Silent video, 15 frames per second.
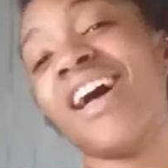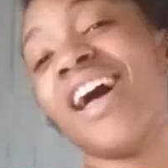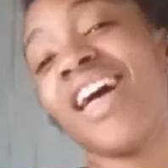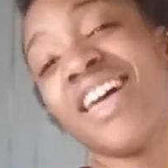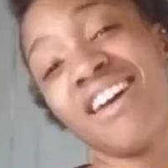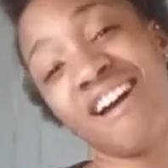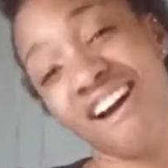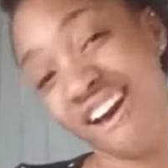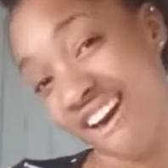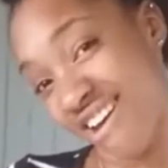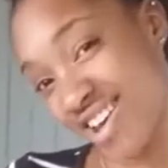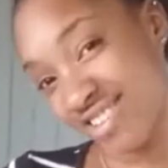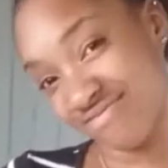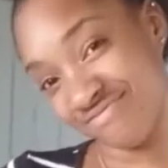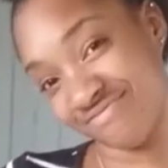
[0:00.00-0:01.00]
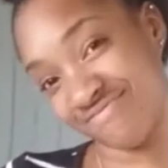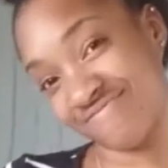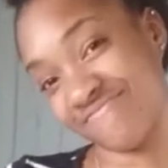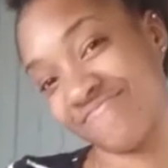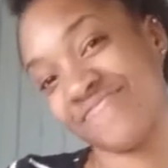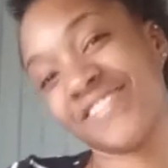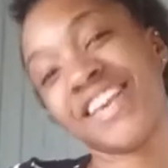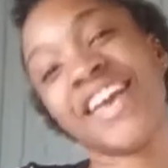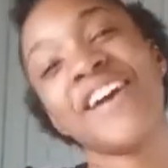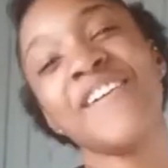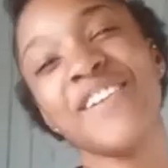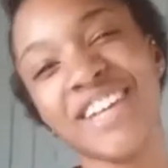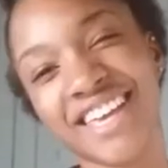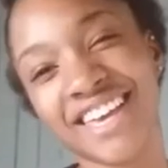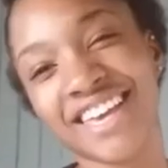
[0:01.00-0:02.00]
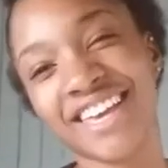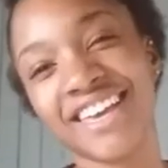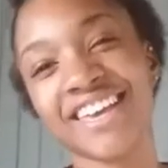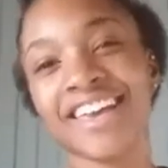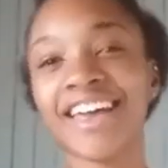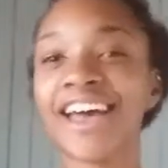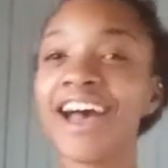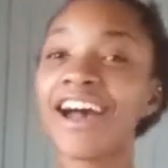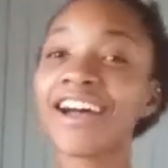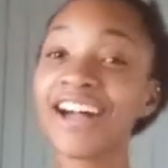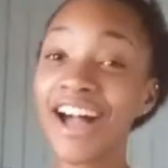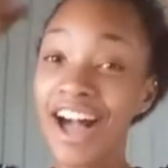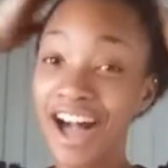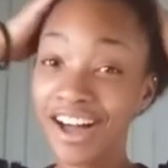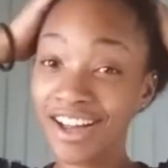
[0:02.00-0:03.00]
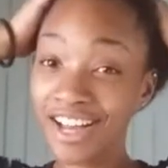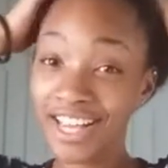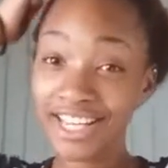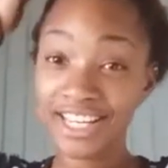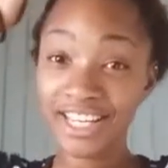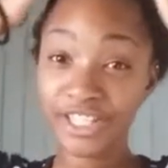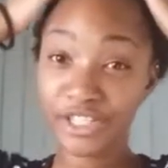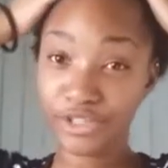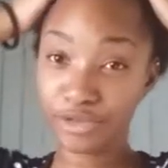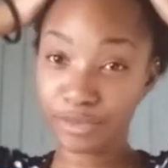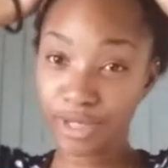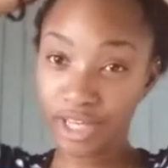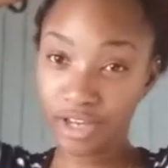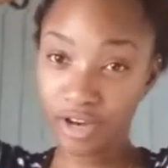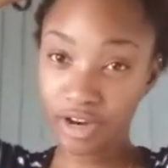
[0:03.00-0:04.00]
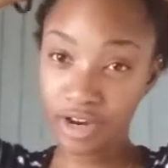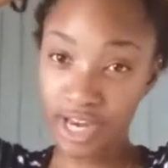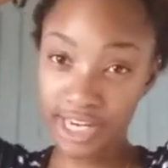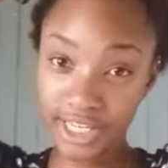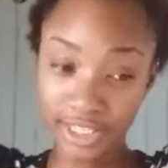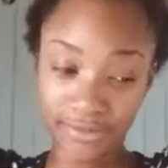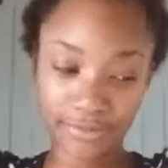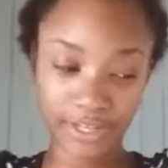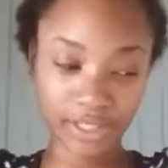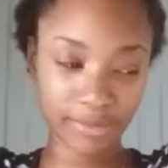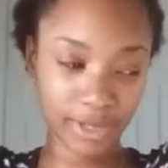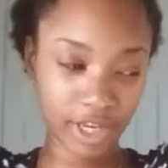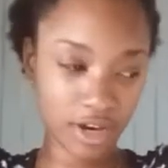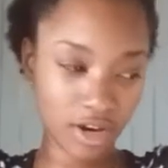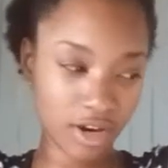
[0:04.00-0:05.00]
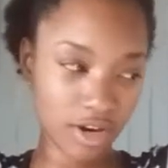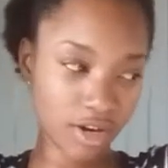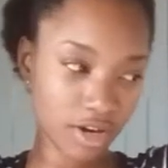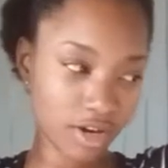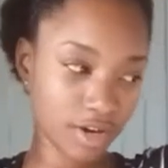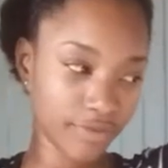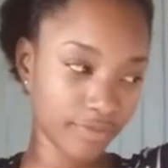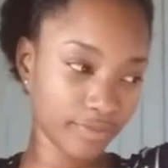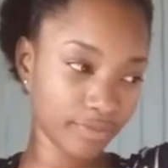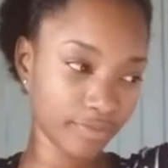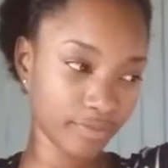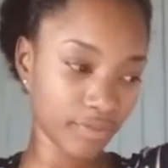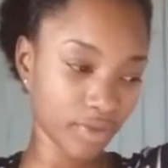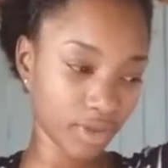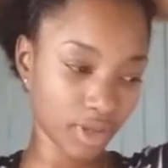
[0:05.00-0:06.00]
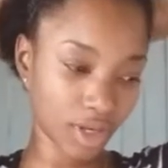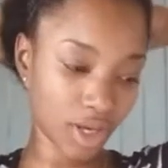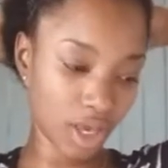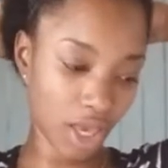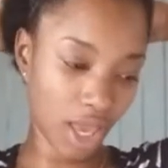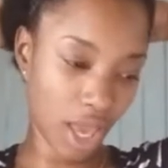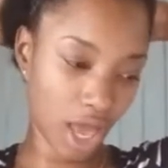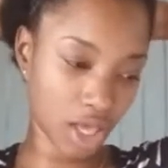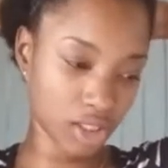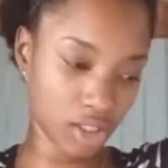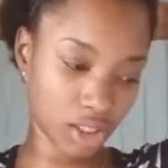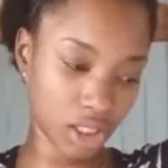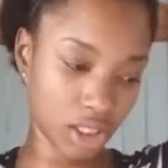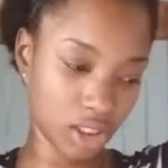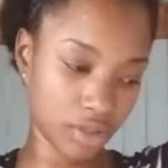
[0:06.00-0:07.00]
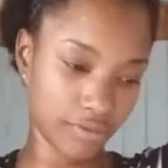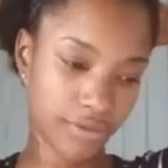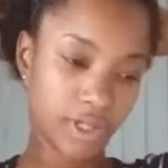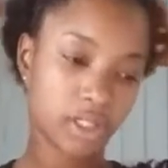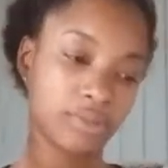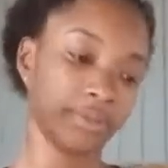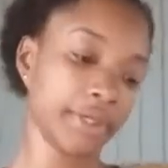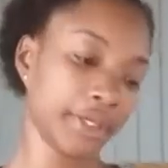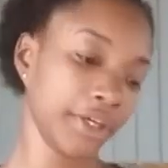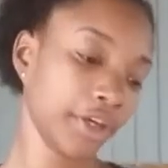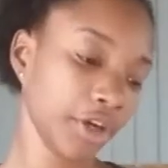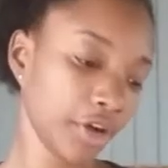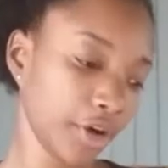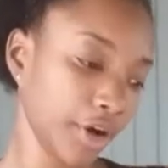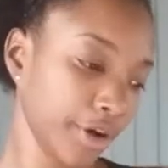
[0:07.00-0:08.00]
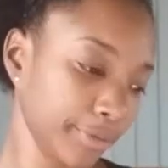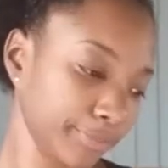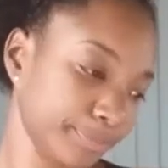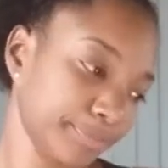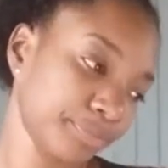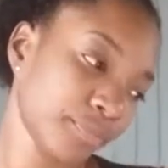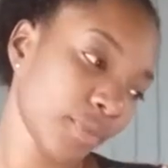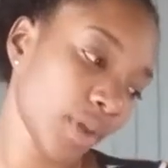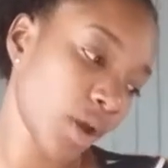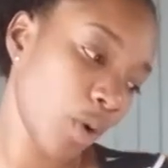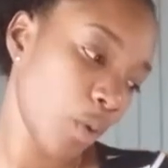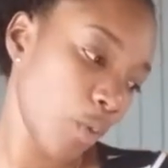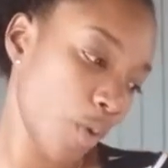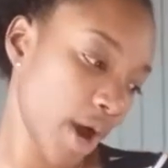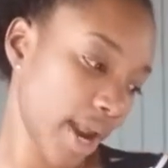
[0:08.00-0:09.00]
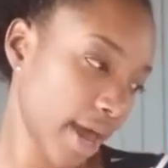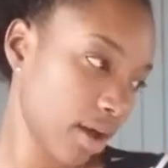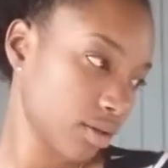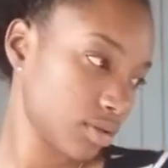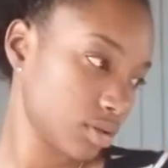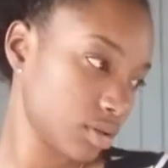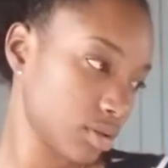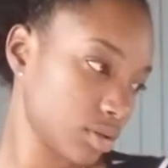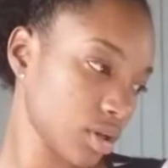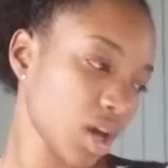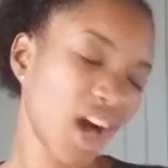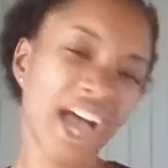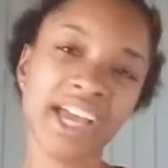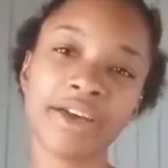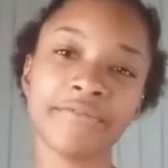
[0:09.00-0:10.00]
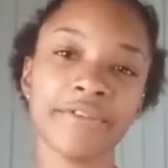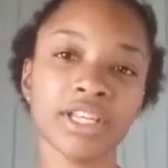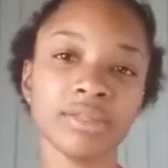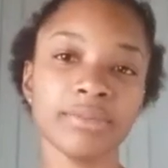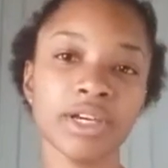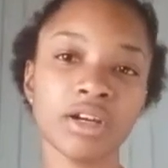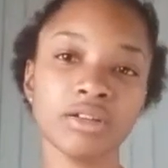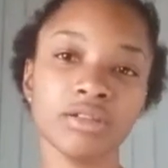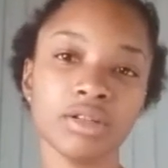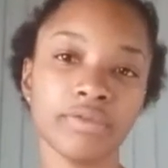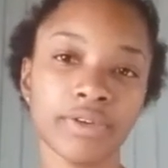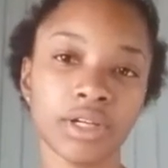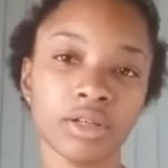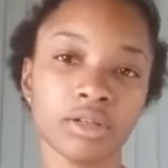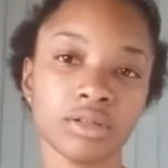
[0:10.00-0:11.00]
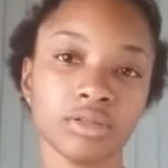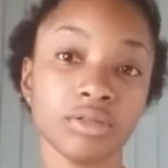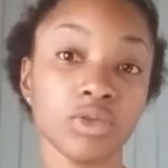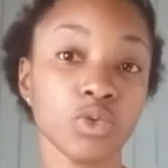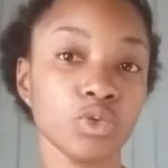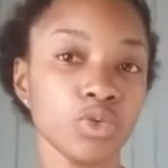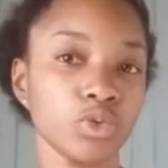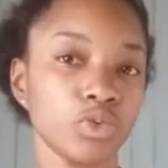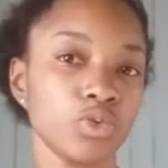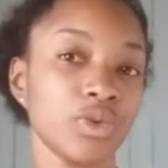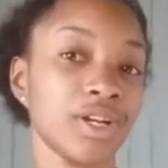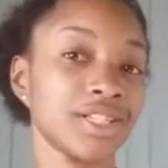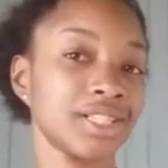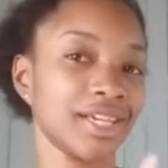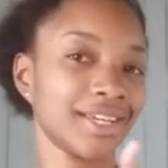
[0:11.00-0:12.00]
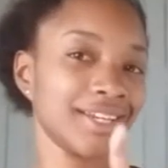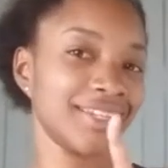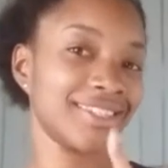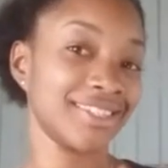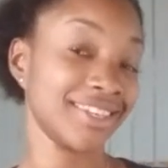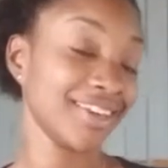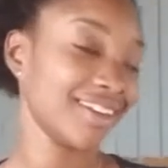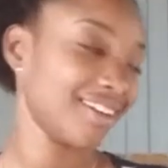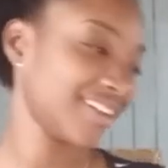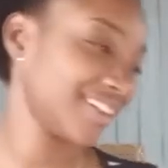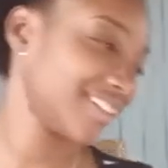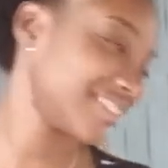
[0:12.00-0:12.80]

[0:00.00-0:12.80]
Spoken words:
Alright. Okay. I need to do my hair. I need to fix my hair. Yes, I need to fix my hair. What else? I could fix my hair and do the video. Ooh, that's a good idea.